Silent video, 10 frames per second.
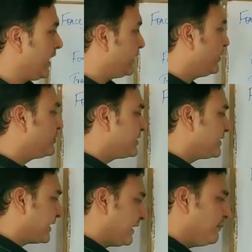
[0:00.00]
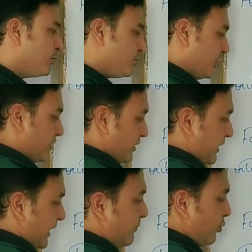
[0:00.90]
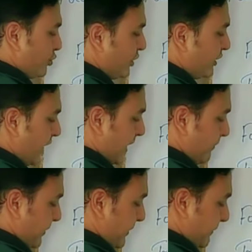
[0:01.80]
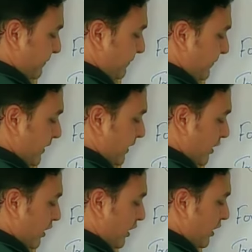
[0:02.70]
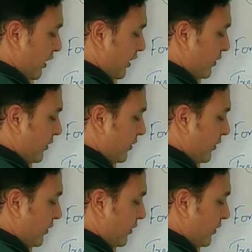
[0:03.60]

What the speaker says: Now the second motion can be a